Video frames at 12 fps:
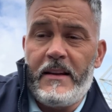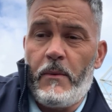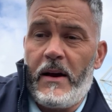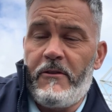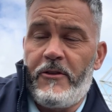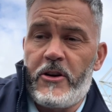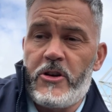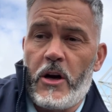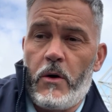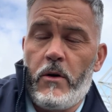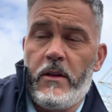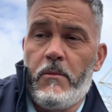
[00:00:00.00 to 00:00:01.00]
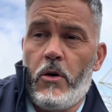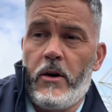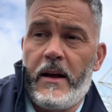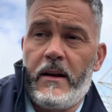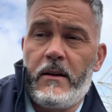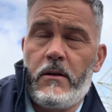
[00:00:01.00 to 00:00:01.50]
He went for a shower the
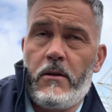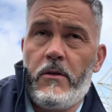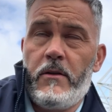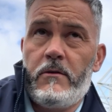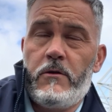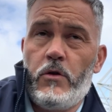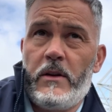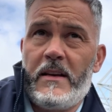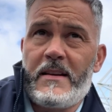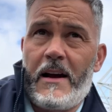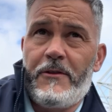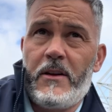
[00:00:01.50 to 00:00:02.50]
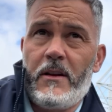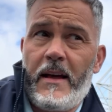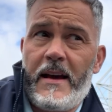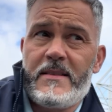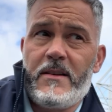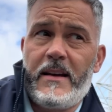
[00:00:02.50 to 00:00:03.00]
morning or the 2 days after the
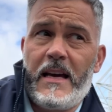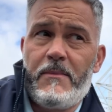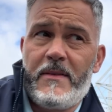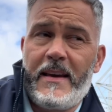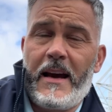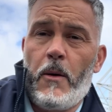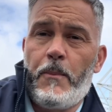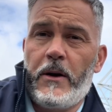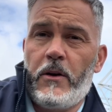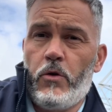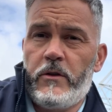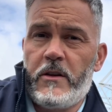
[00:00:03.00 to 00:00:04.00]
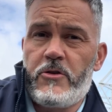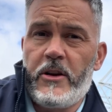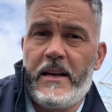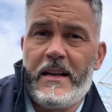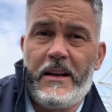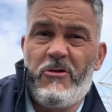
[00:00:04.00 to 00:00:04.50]
Leicester game to get up and go to
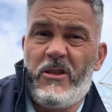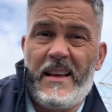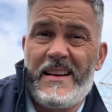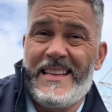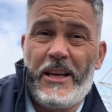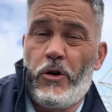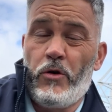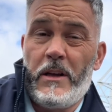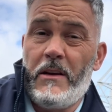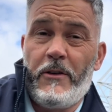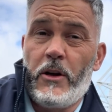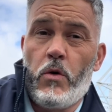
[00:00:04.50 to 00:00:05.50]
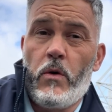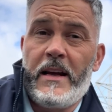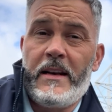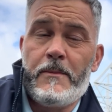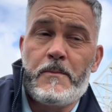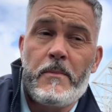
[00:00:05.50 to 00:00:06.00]
training, and realised he couldn't even go
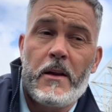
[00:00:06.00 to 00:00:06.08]
in, and